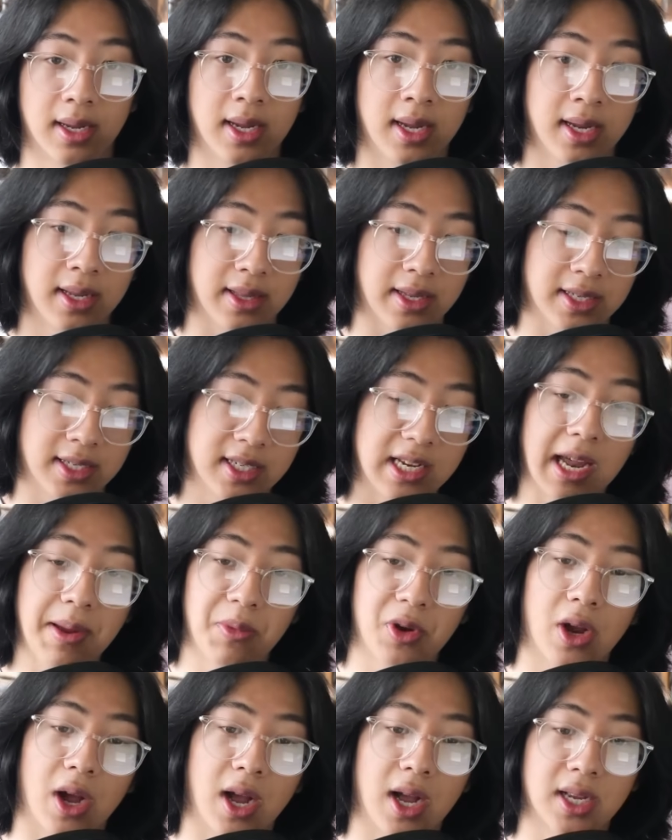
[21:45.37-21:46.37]
the same
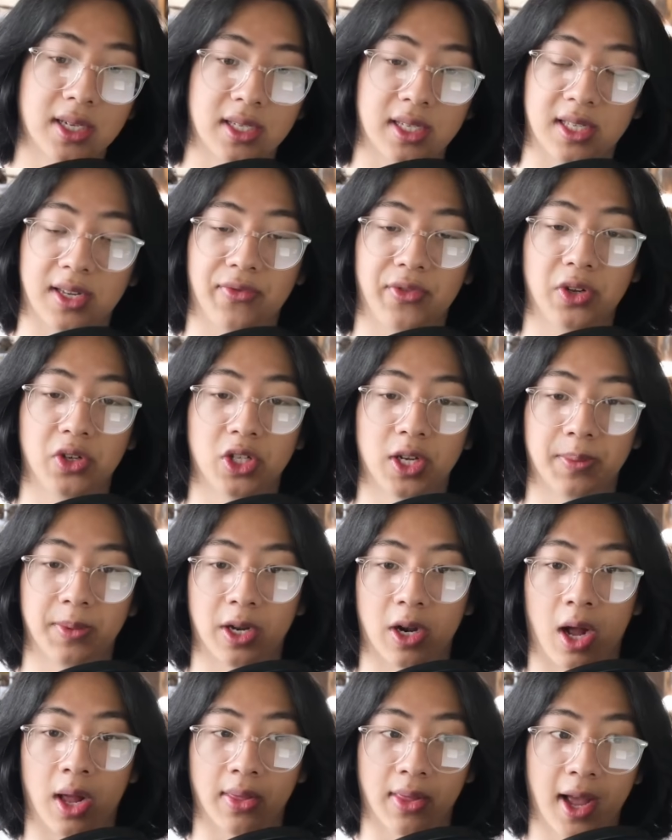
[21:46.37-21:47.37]
cost as if you shipped it
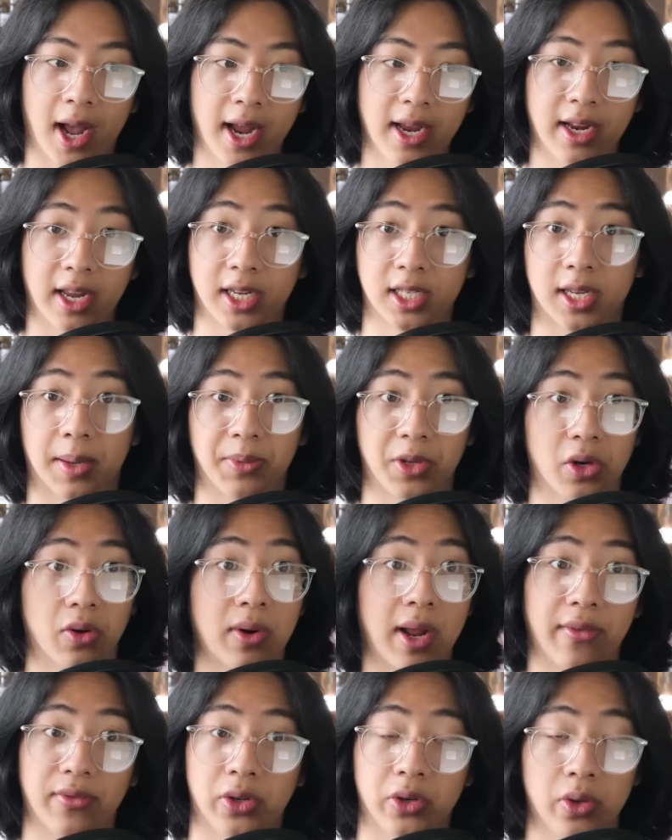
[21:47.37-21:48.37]
online, except you don't
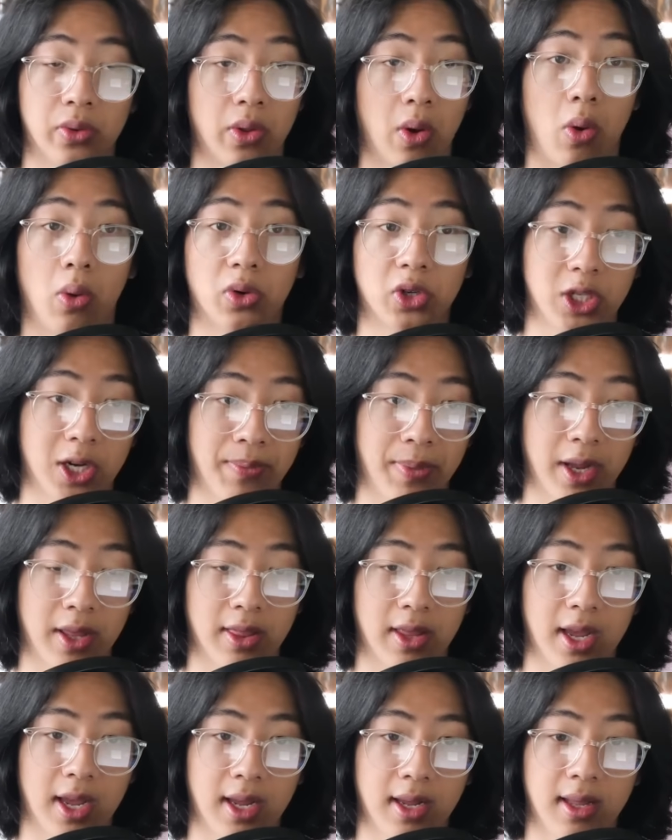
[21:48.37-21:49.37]
have to do the whole shipping
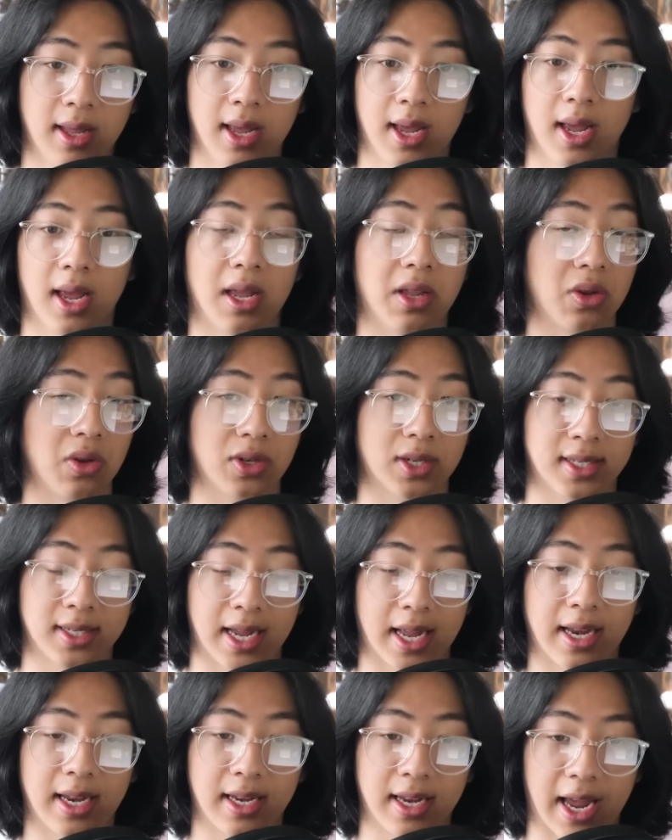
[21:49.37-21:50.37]
thing and you just
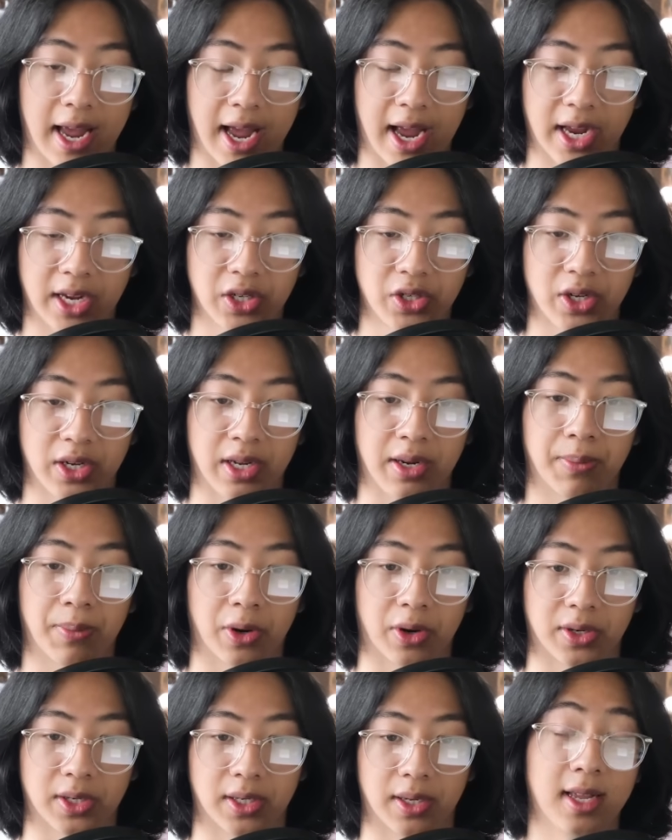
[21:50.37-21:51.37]
get it cash and in
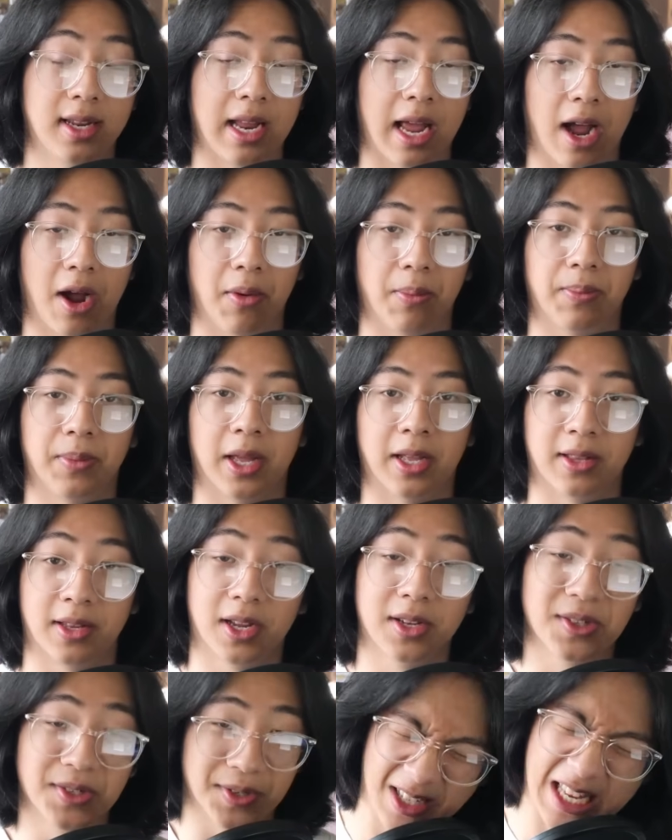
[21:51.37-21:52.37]
person. Now, it
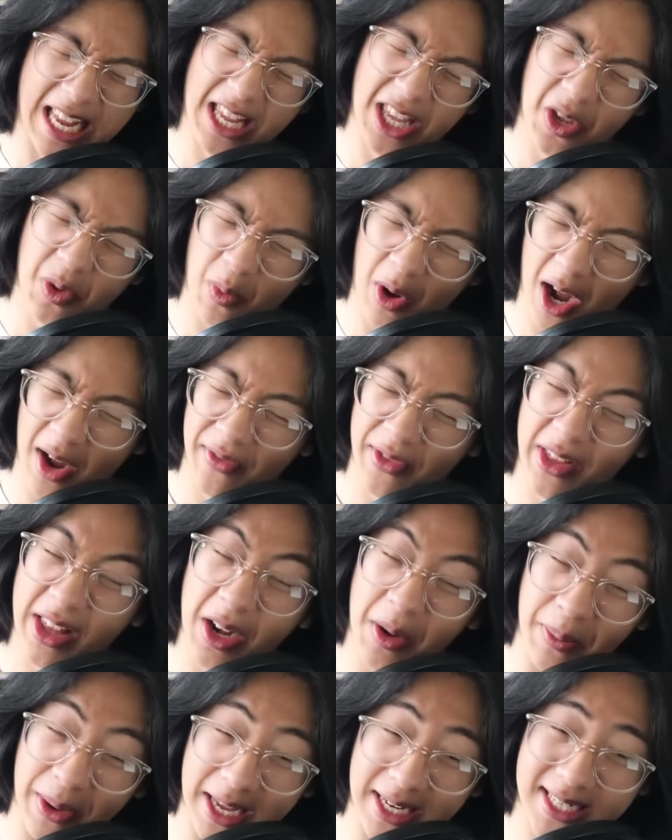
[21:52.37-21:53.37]
does tick you off a little
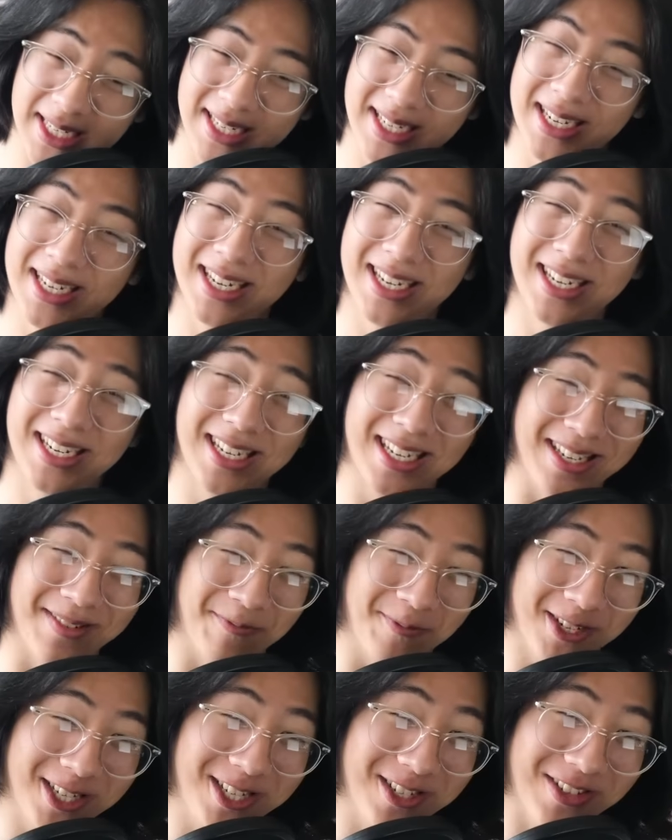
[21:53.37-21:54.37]
bit.
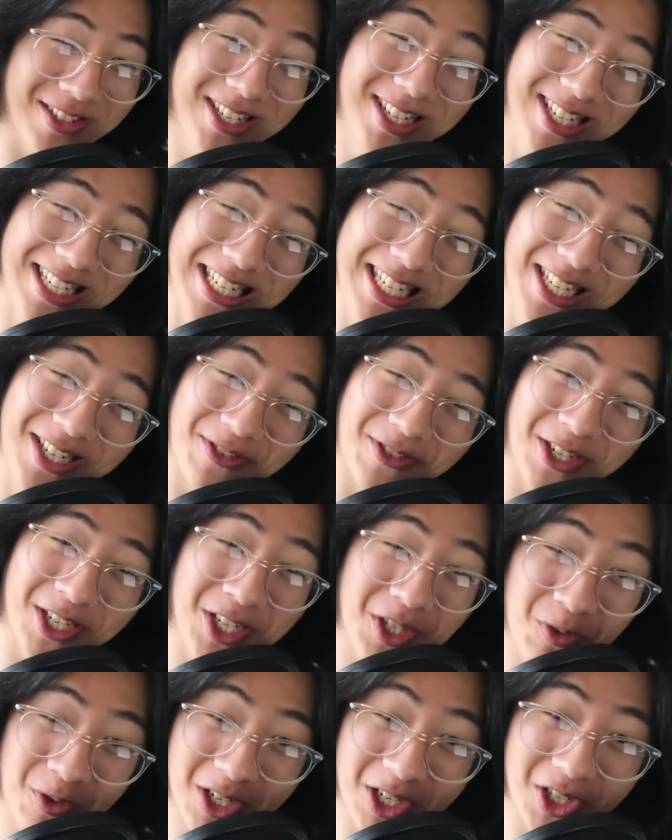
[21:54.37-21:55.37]
If you're a little angry and
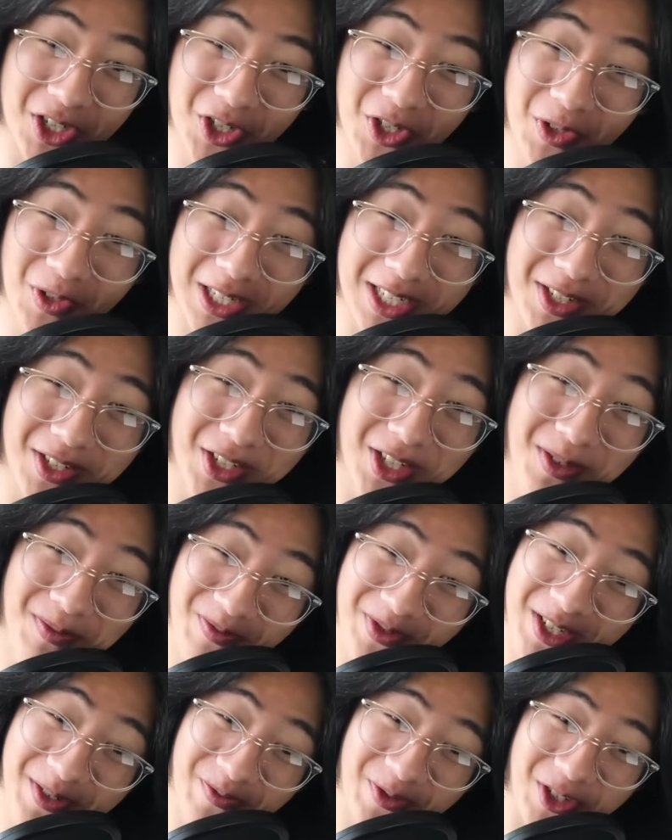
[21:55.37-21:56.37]
you want to choke out some
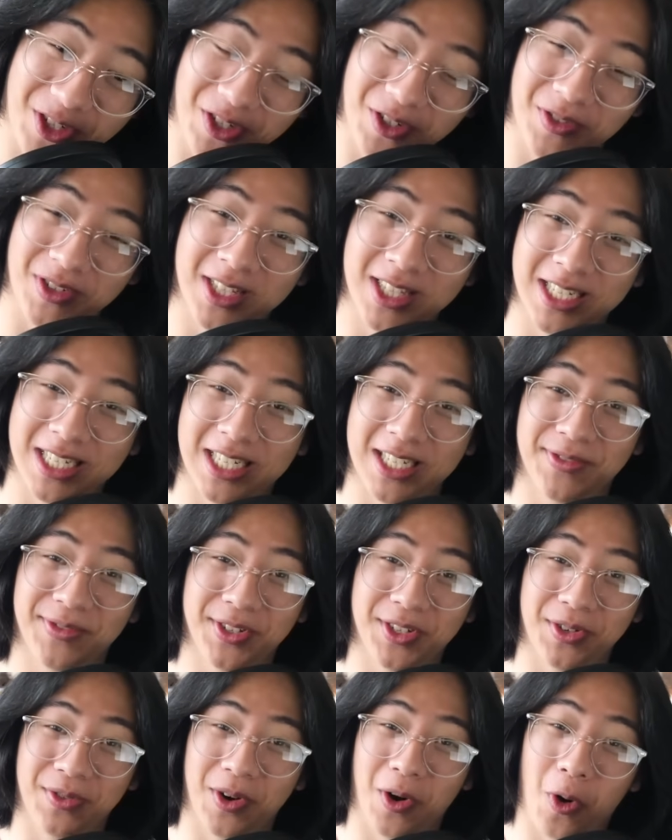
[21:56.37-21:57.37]
people when they give
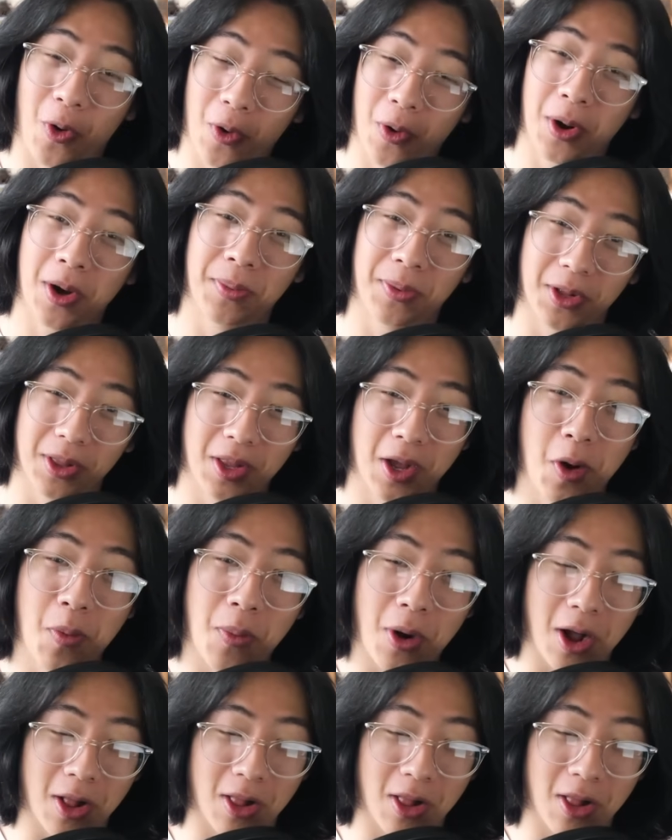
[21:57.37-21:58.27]
you horrible lowball